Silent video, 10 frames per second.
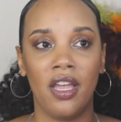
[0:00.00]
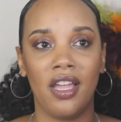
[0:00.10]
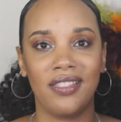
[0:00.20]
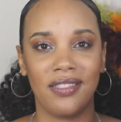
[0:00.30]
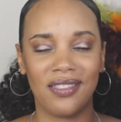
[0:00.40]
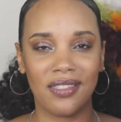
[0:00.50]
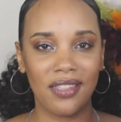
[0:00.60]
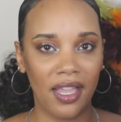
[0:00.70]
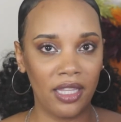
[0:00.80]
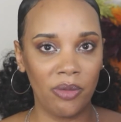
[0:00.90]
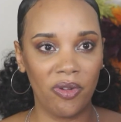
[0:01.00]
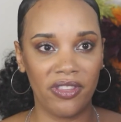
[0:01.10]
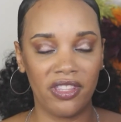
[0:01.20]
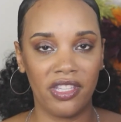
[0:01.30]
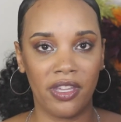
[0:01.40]
Uh, it's slightly more
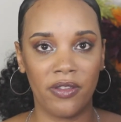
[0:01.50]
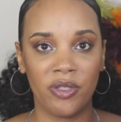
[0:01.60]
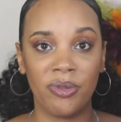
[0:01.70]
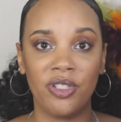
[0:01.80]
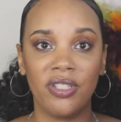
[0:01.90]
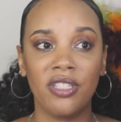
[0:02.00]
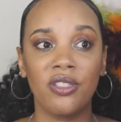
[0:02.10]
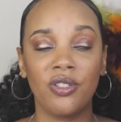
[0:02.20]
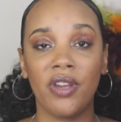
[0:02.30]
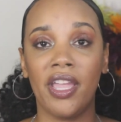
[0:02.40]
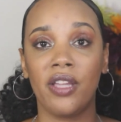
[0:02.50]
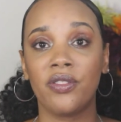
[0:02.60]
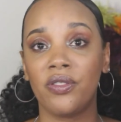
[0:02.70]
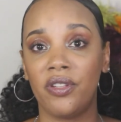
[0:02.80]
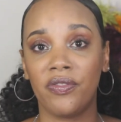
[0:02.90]
than the others, but you get to try
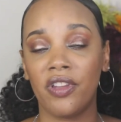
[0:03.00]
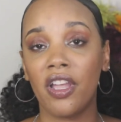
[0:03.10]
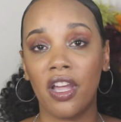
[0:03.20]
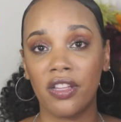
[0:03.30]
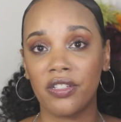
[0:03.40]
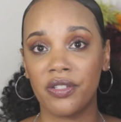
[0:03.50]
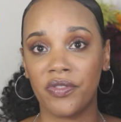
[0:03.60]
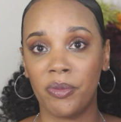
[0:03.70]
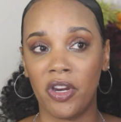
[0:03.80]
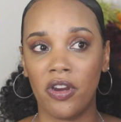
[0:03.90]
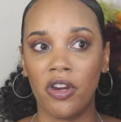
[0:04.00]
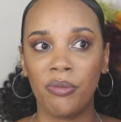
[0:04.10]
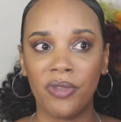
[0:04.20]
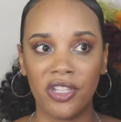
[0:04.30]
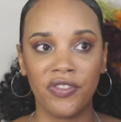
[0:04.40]
out two different colors from her. Her
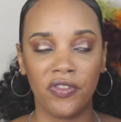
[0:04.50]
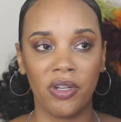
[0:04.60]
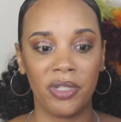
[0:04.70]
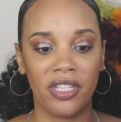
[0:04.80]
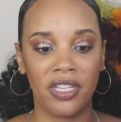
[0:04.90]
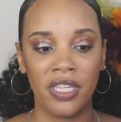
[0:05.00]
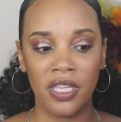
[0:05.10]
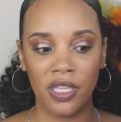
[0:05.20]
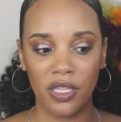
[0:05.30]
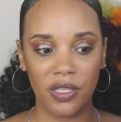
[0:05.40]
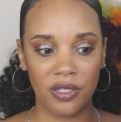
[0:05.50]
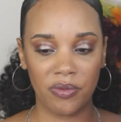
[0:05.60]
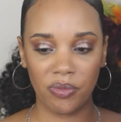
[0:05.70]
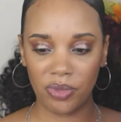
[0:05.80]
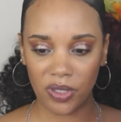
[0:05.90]
blush formula is
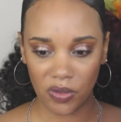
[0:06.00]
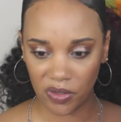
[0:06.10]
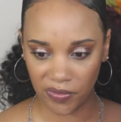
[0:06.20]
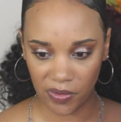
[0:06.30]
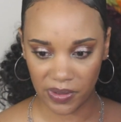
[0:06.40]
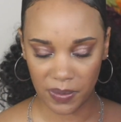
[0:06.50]
beautiful.